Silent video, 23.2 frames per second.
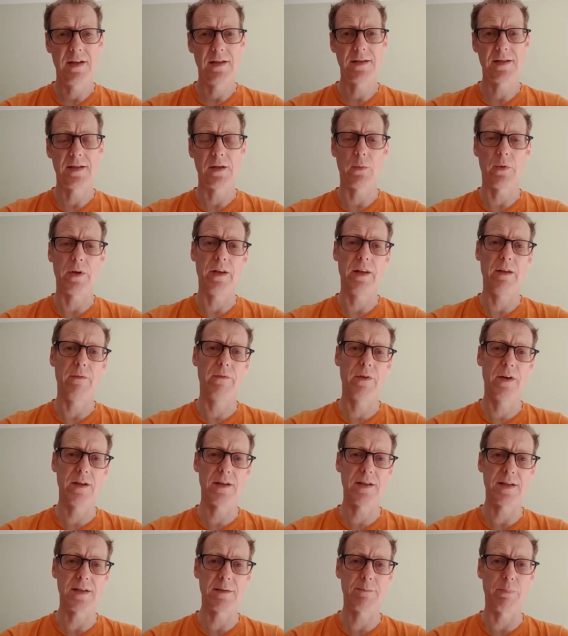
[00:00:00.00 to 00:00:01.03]
So when the
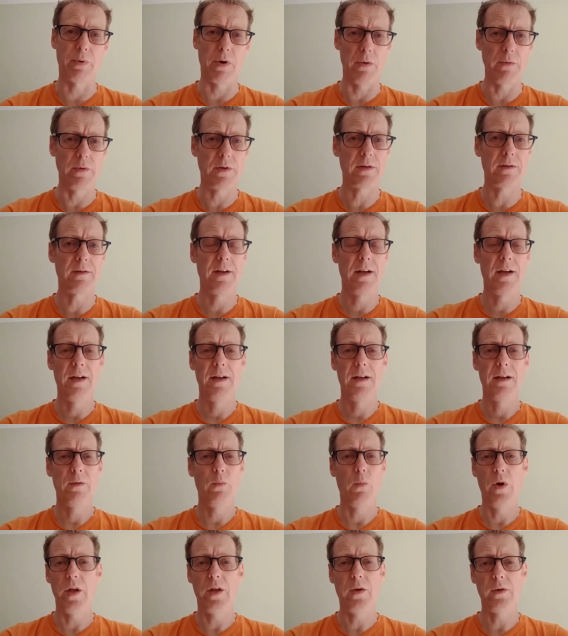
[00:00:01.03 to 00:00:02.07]
inverters broke,
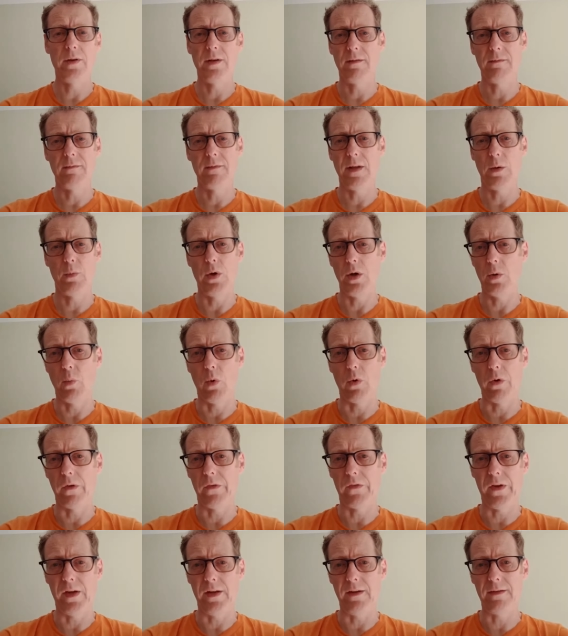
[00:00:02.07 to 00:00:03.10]
they weren't
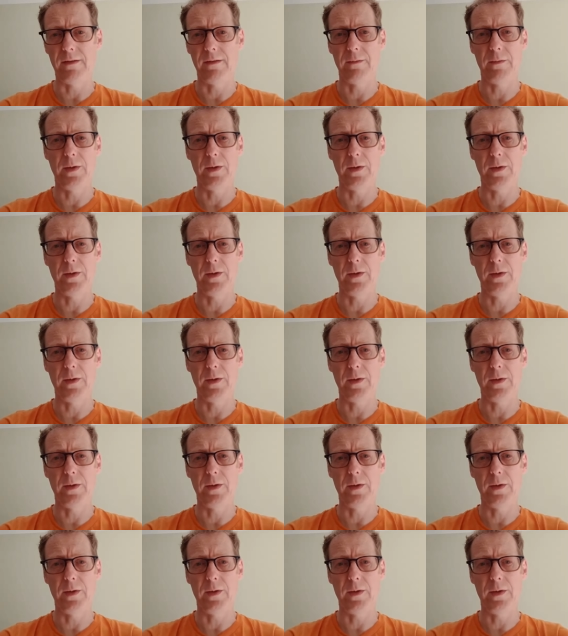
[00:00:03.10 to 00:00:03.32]
warranted.